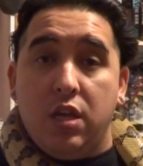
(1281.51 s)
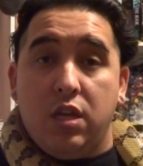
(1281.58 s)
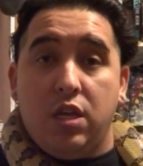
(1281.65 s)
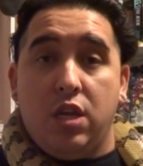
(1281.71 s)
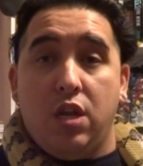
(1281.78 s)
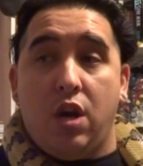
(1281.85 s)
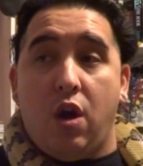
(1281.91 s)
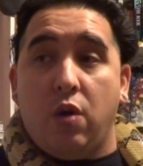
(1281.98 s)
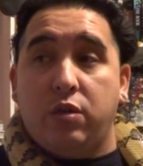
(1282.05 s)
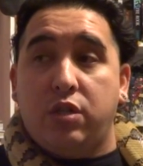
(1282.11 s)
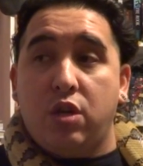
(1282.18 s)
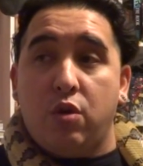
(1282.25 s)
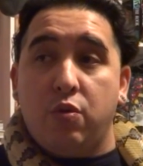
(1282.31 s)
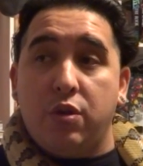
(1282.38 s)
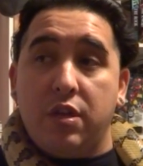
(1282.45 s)

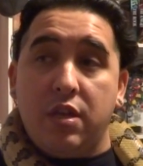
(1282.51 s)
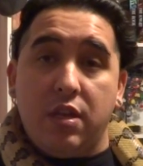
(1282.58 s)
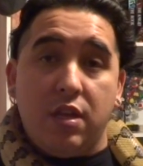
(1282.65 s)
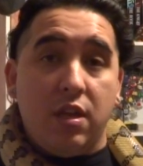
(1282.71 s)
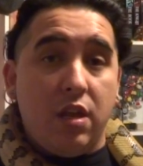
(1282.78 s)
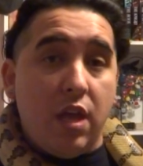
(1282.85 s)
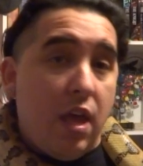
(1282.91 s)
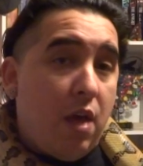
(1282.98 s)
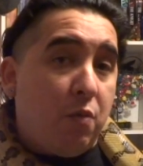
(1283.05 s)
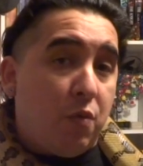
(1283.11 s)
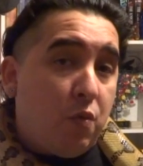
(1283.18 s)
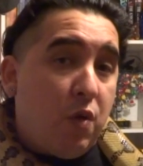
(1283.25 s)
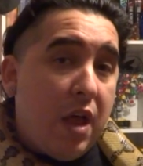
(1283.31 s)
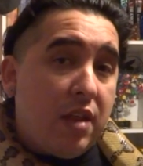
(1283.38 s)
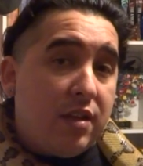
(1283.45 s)
So
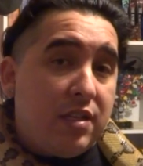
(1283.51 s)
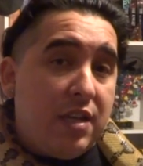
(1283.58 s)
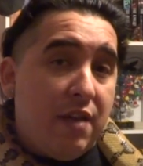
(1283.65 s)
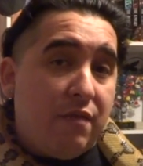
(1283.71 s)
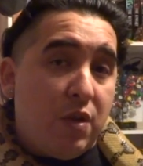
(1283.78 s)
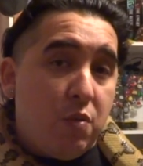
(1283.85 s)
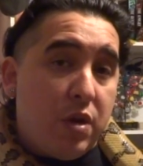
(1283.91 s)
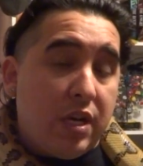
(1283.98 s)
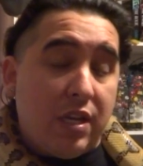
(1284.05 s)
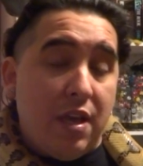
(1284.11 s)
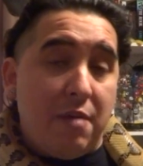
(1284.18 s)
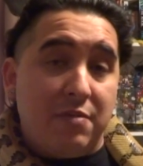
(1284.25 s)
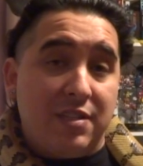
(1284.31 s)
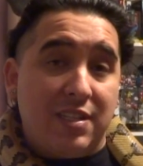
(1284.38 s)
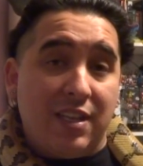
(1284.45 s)
relatively, when it
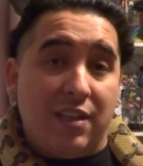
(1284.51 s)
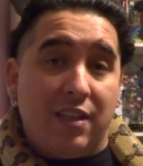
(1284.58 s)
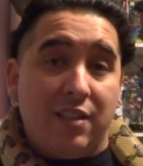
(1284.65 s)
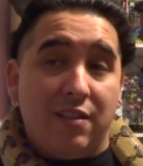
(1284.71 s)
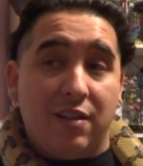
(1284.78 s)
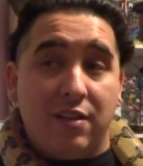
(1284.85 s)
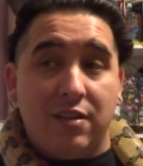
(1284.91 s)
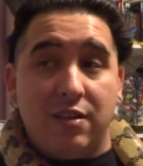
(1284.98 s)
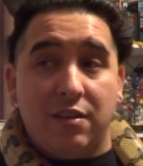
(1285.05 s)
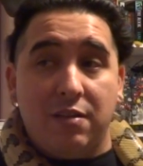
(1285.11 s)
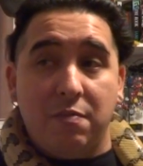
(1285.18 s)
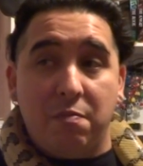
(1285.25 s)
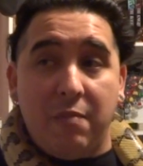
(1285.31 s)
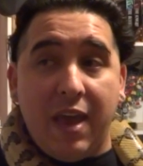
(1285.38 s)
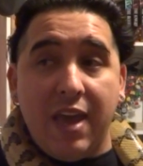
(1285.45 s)
comes to
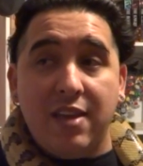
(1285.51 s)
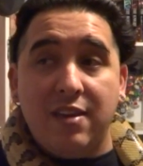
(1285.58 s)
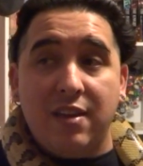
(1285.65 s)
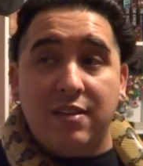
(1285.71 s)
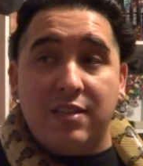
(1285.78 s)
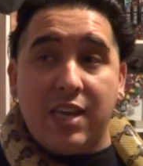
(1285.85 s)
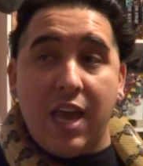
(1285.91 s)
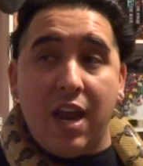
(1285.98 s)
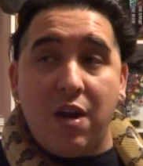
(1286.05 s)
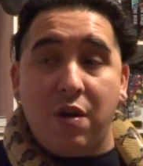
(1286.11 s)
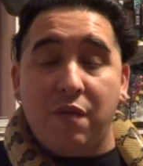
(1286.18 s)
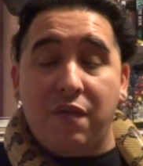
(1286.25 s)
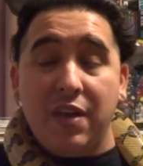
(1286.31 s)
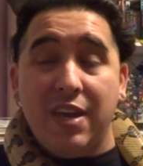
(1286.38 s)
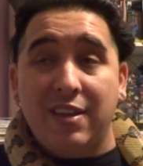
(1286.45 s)
maintenance, care,
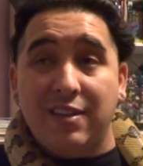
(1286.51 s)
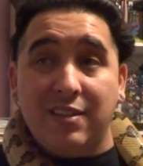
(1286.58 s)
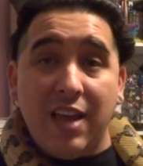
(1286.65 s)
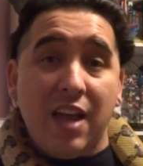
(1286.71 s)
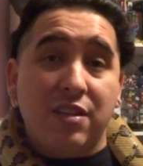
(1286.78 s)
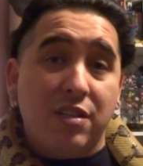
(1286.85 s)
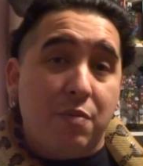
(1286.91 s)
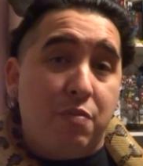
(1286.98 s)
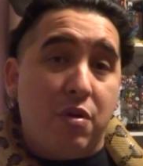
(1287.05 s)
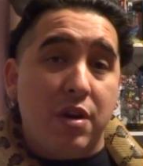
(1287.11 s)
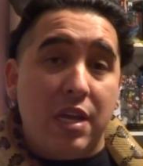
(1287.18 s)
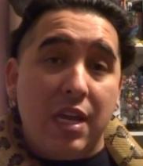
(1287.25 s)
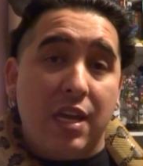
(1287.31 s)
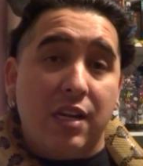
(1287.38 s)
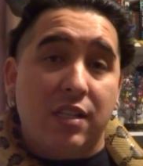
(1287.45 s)
and feed, it's actually
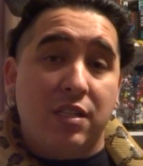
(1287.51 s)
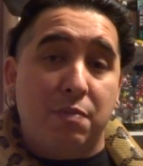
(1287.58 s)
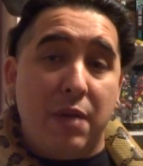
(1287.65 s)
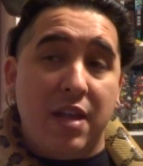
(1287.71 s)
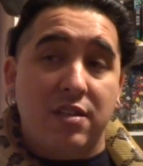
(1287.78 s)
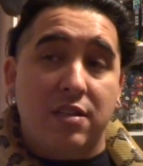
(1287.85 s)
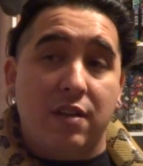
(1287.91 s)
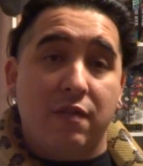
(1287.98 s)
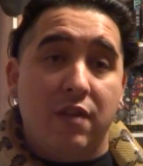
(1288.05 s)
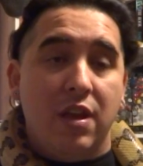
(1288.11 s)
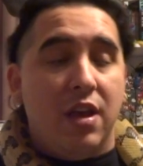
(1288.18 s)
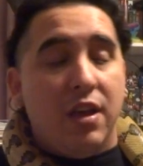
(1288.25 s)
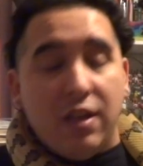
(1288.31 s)
pretty inexpensive.